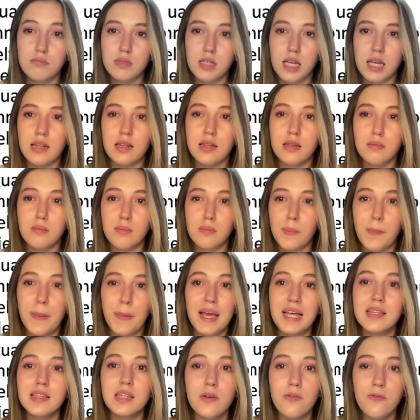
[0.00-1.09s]
can
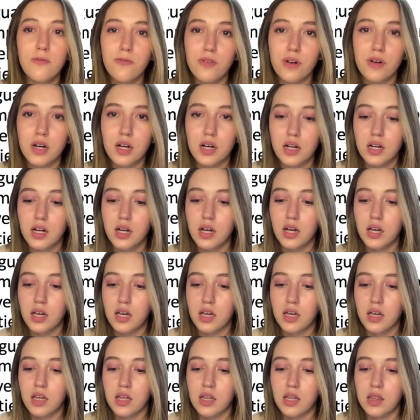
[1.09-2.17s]
may differ
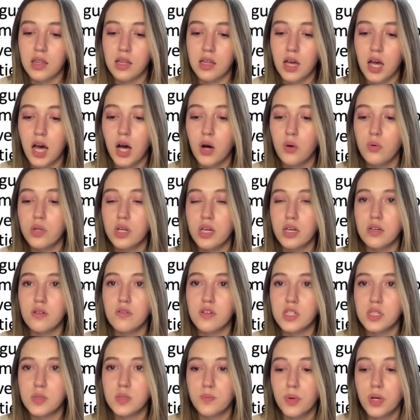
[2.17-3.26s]
in how they
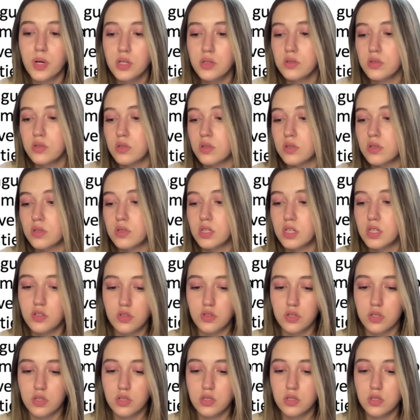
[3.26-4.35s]
respond to the
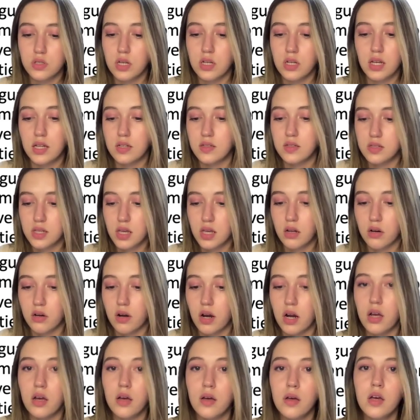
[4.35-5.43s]
teachers and
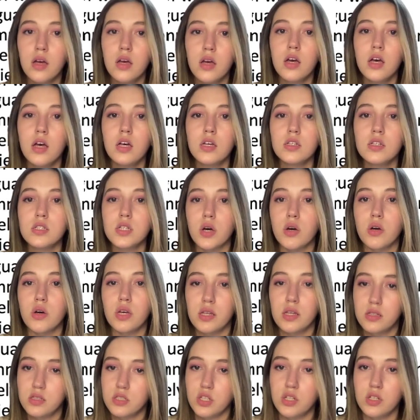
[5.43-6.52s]
etc. So
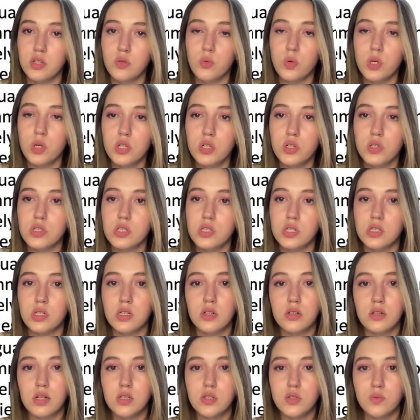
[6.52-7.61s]
each individuals in the
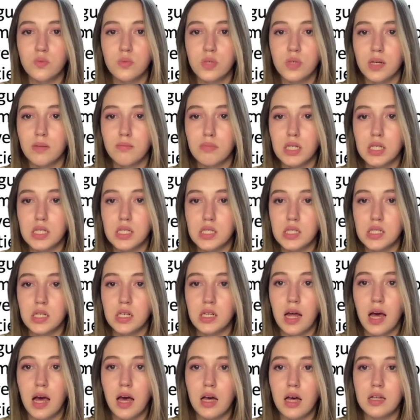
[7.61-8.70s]
classroom can be
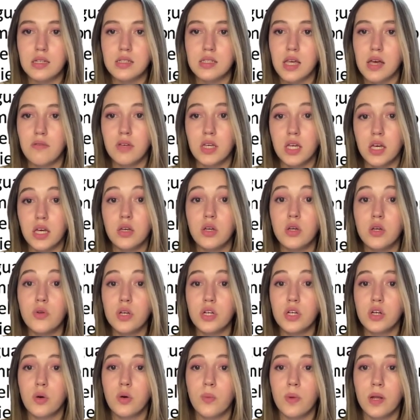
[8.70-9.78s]
seen as having a
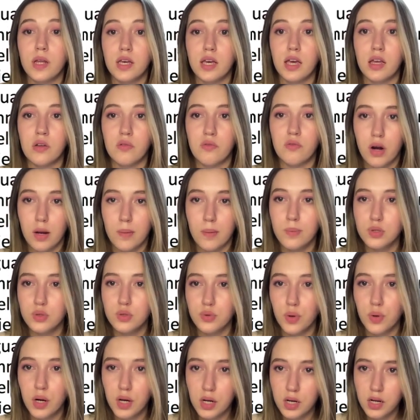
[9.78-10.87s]
unique communicative
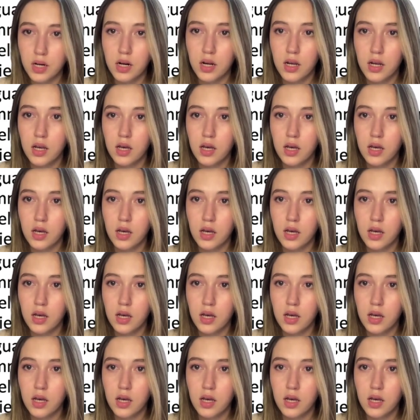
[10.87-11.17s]
repertoire.